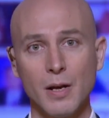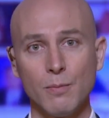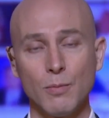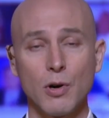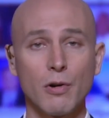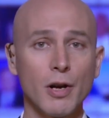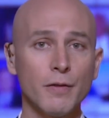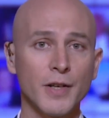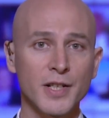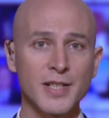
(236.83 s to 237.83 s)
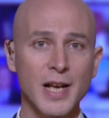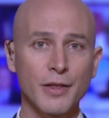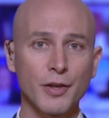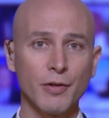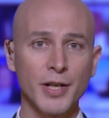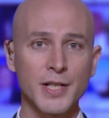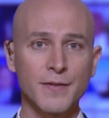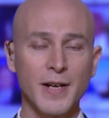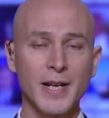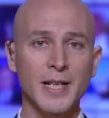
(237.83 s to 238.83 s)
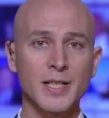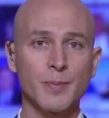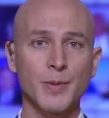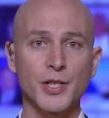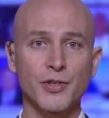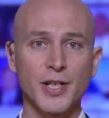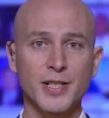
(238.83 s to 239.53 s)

Moreover, South Korea's finance ministry has